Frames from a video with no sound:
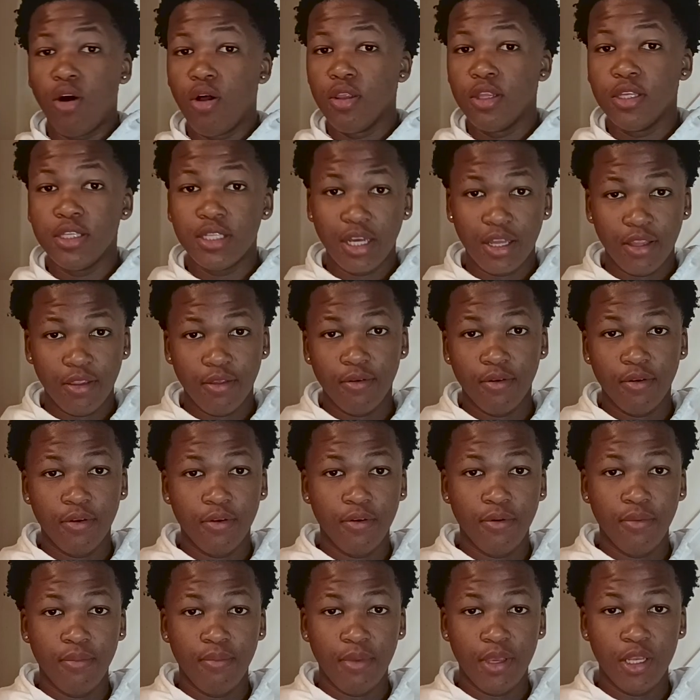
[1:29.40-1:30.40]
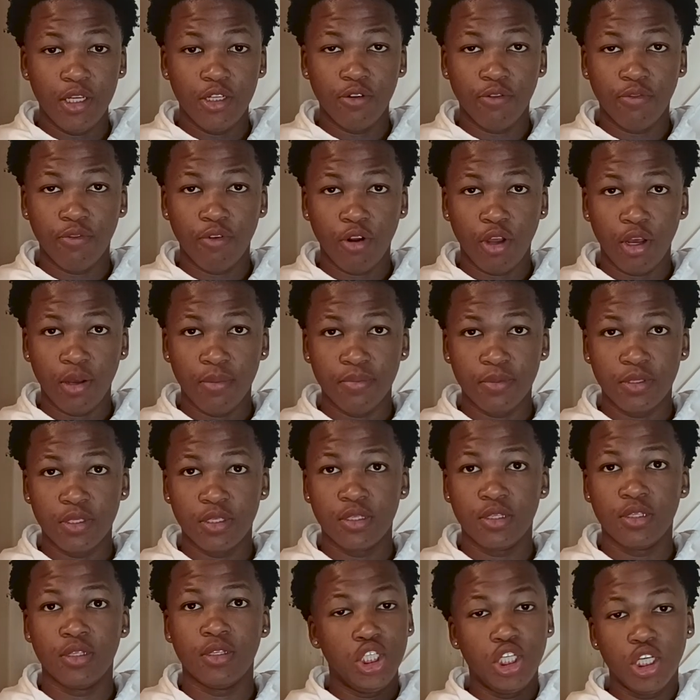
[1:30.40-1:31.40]
all these other major flops,
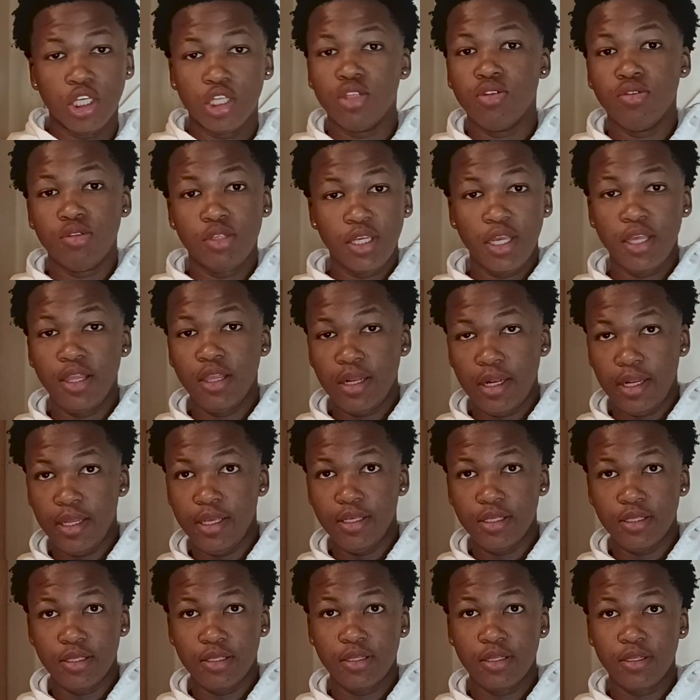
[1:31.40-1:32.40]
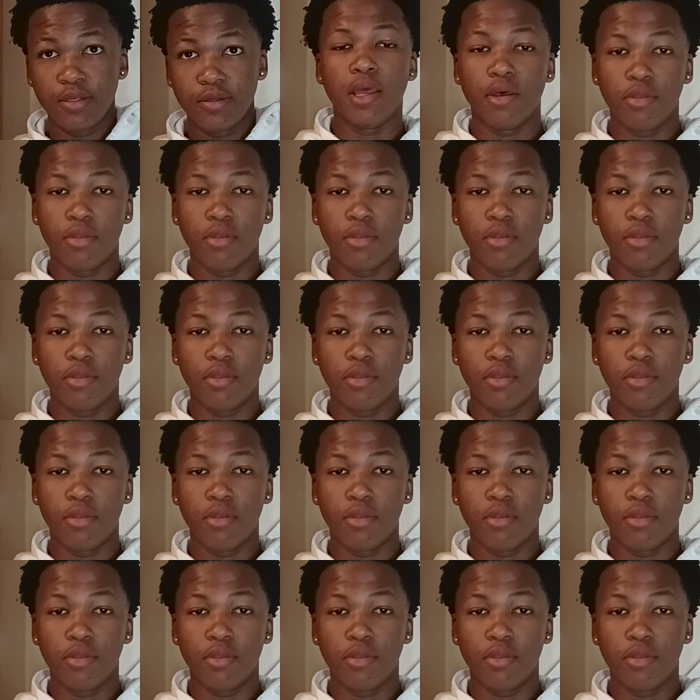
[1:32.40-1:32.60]
just to say the least.